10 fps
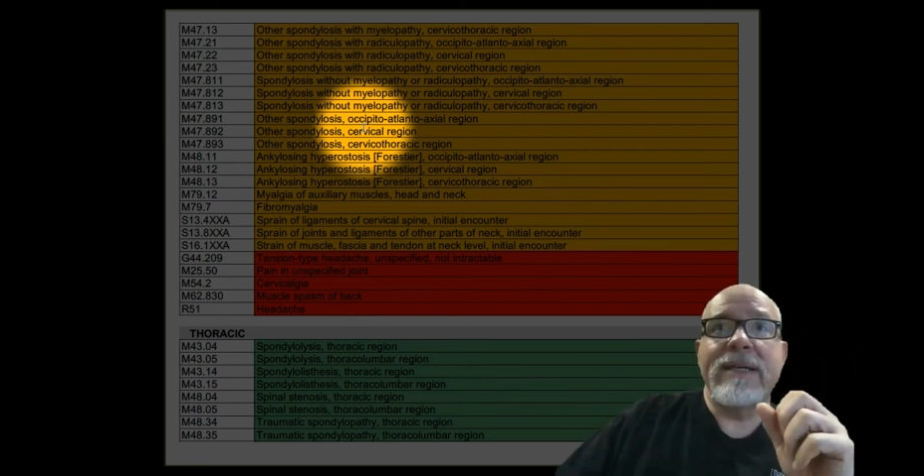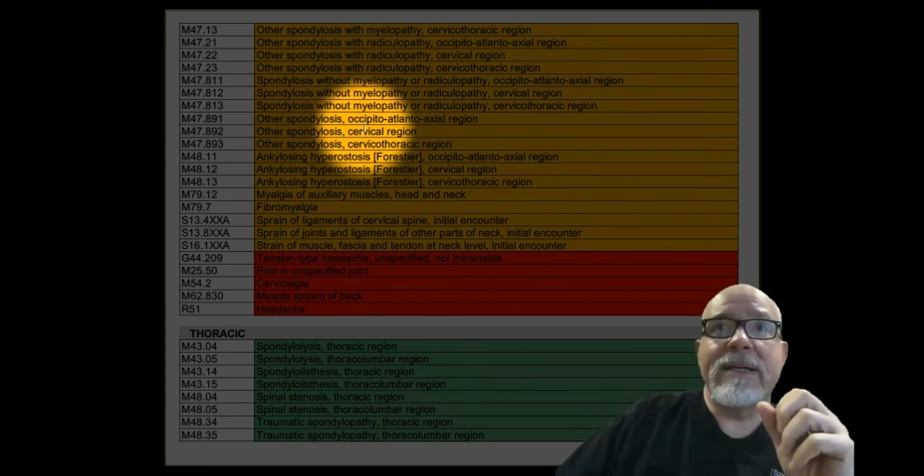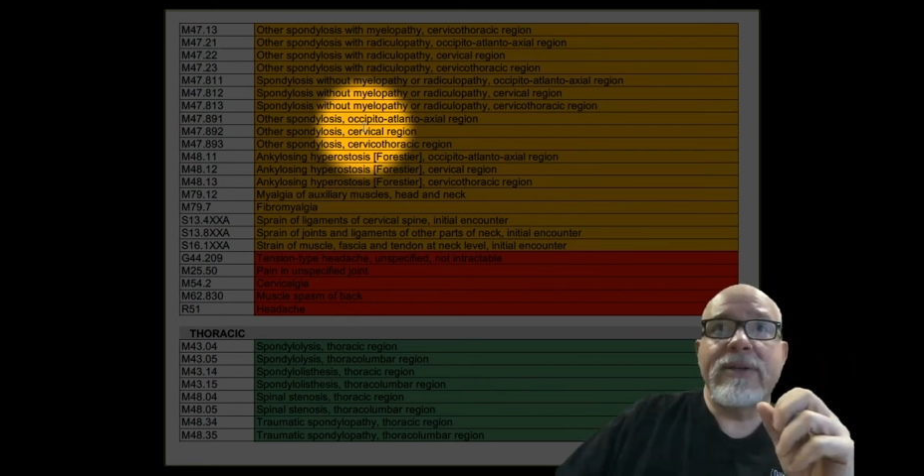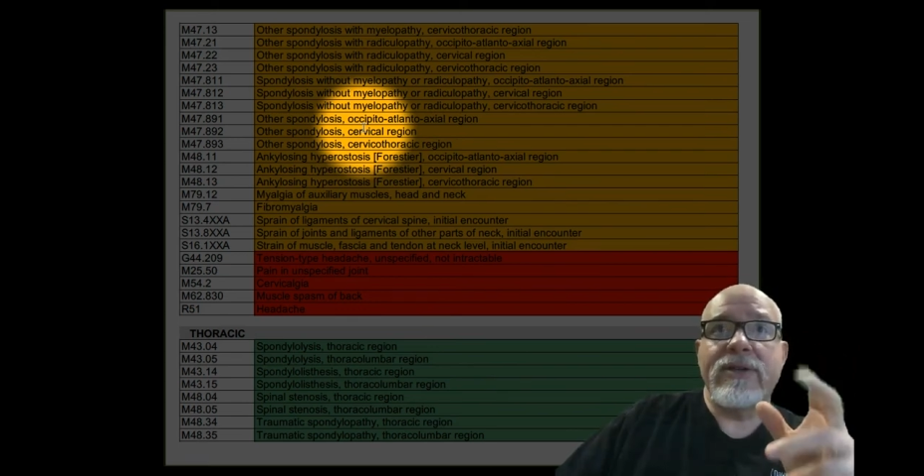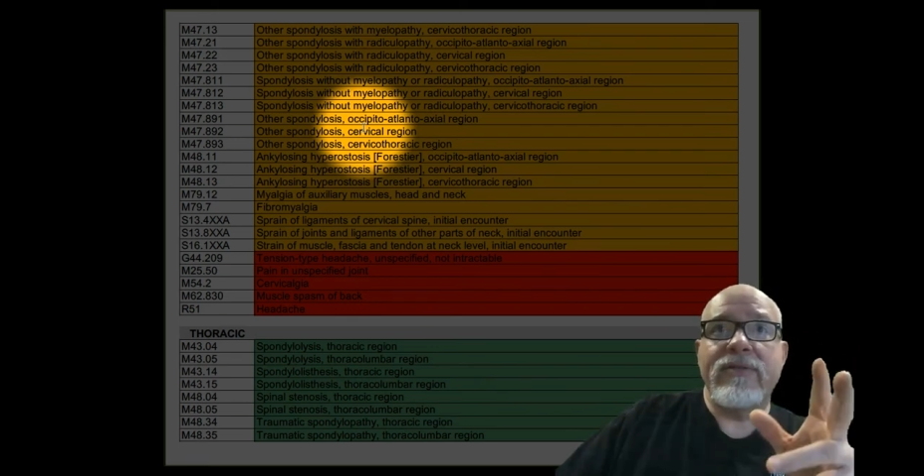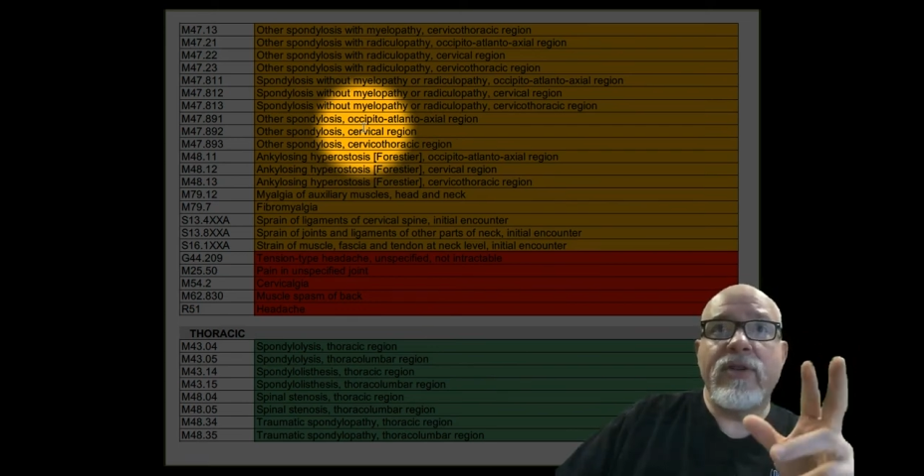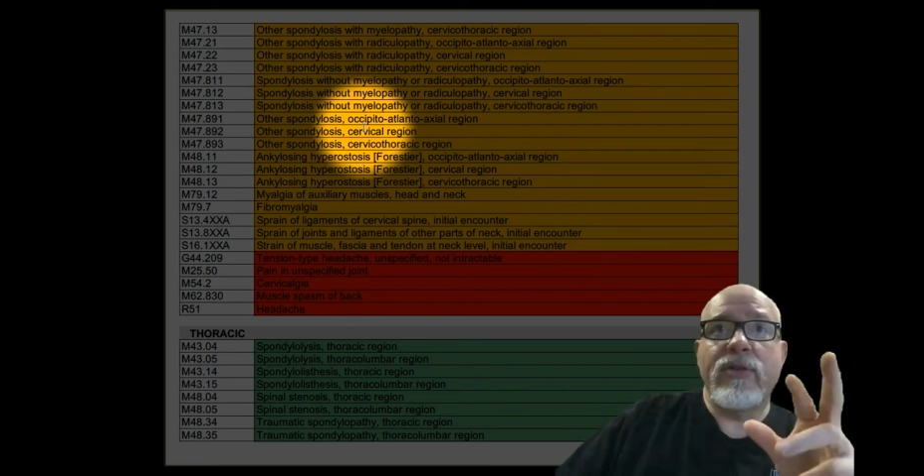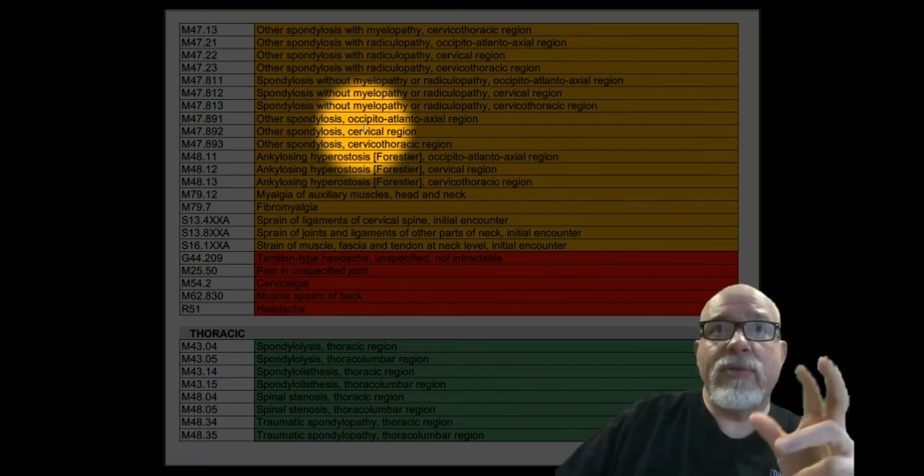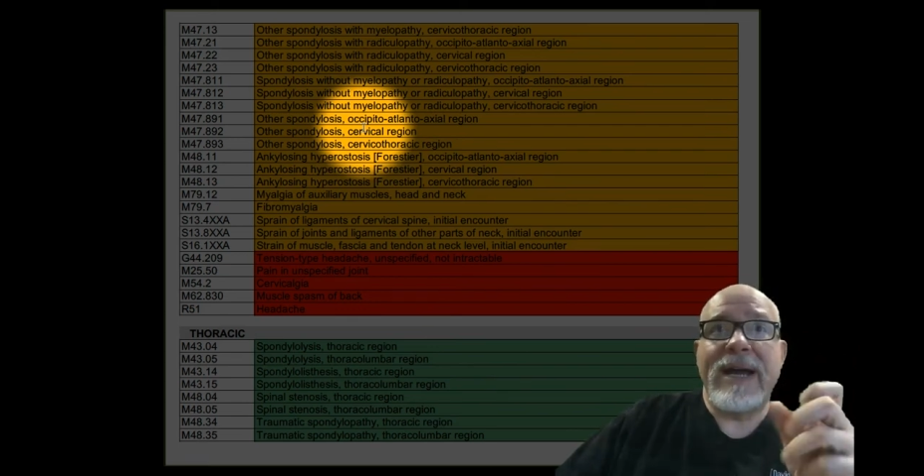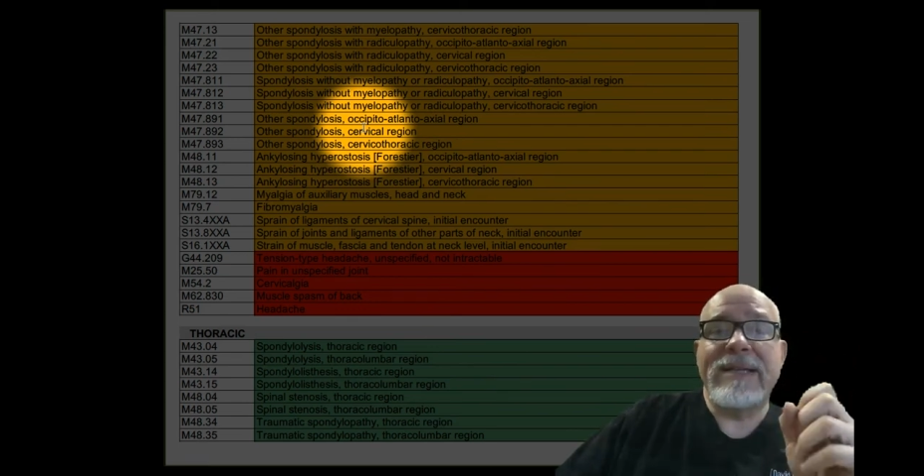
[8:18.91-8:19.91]

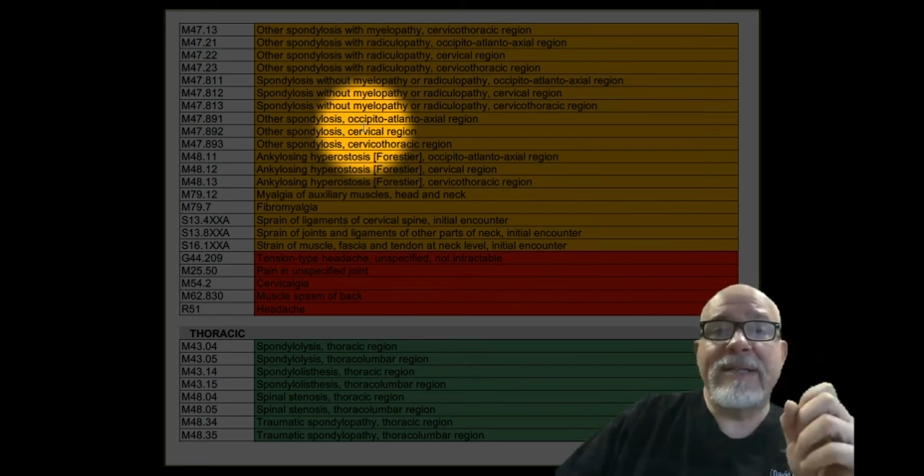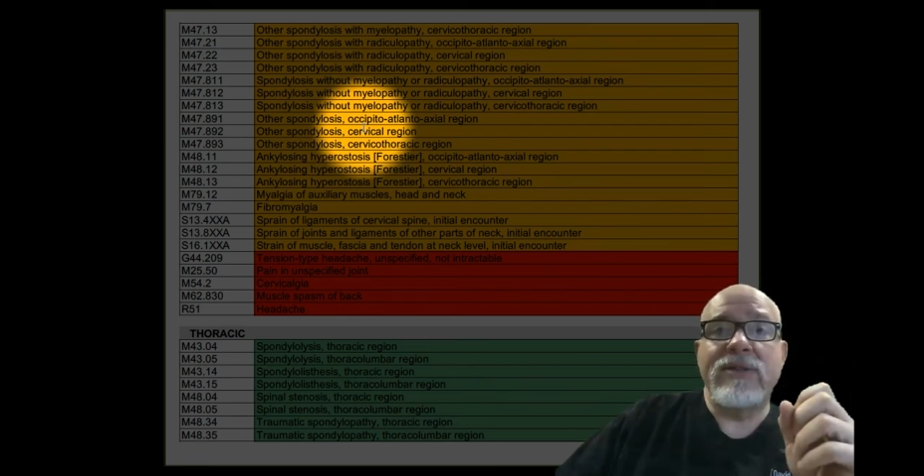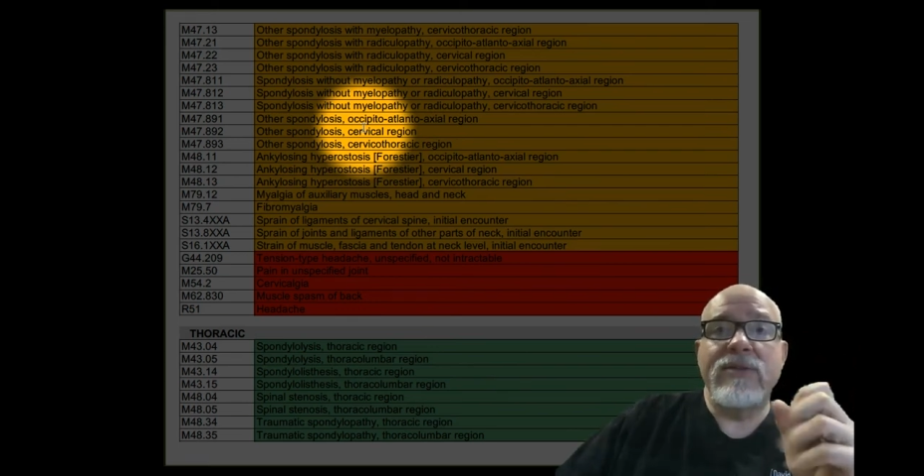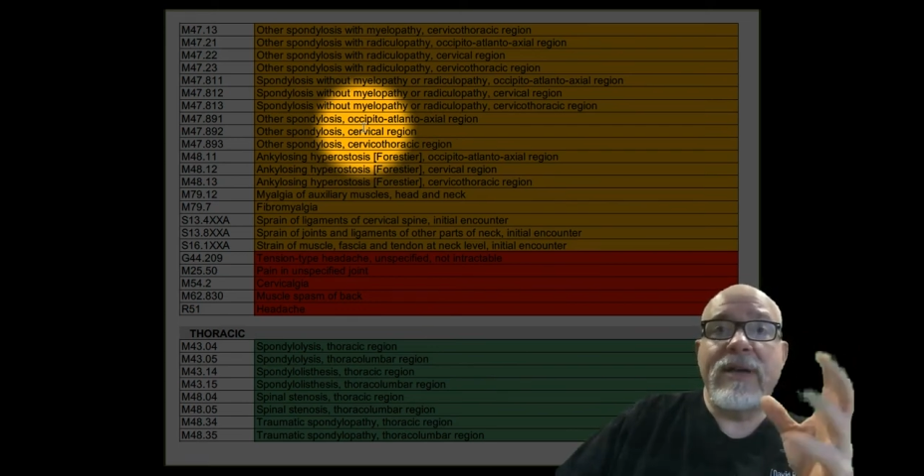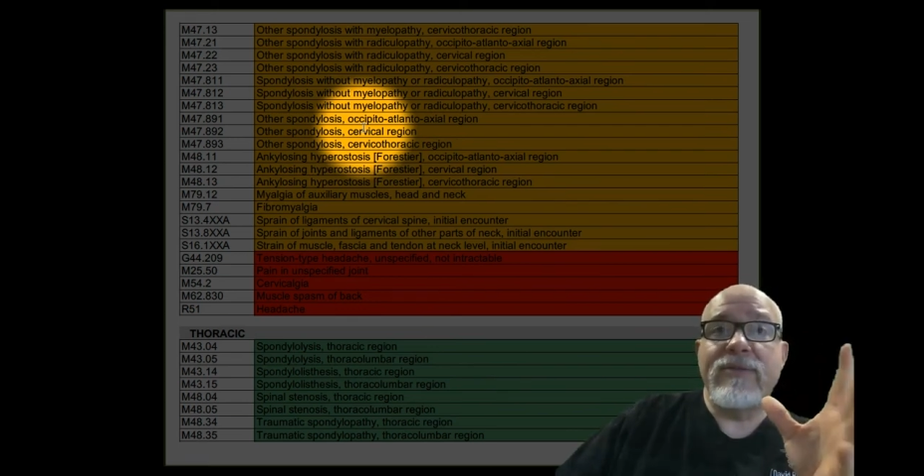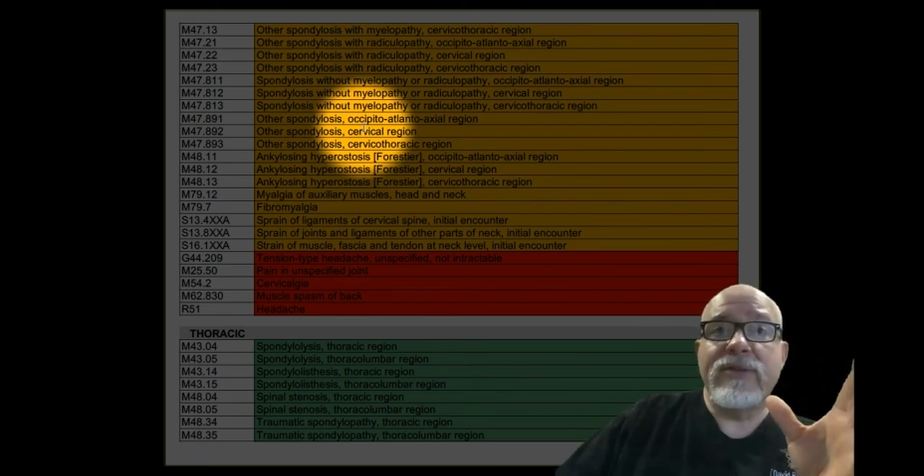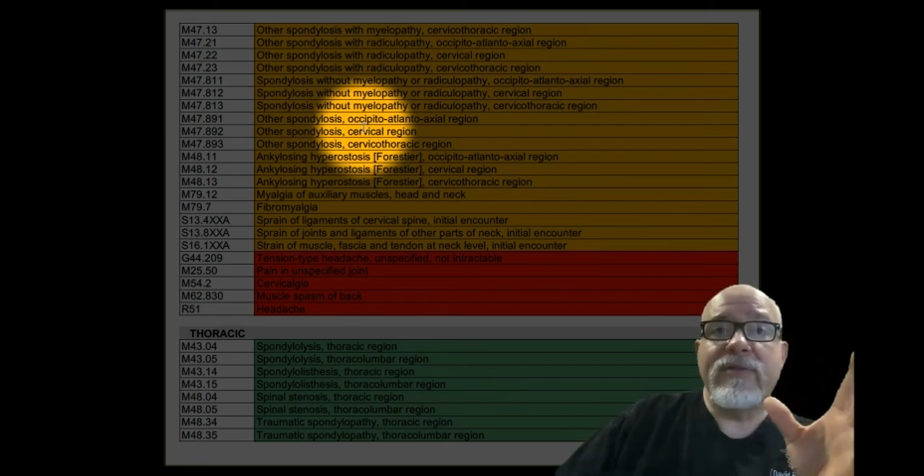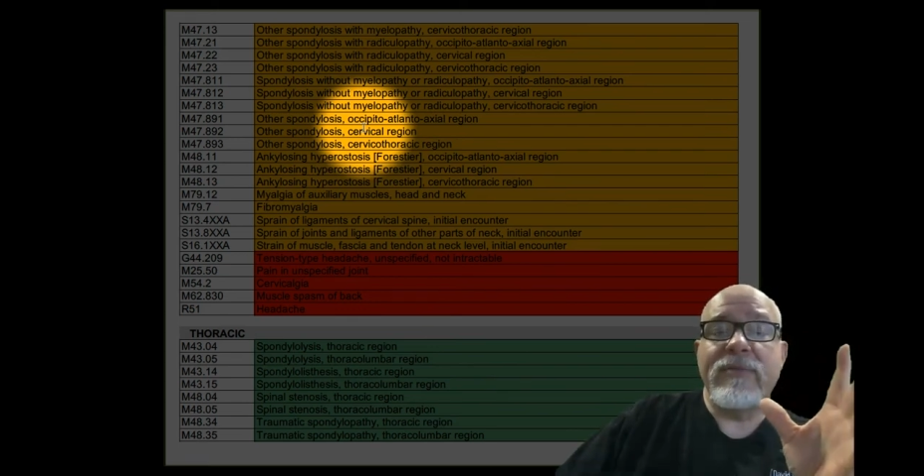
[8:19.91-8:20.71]
2 levels if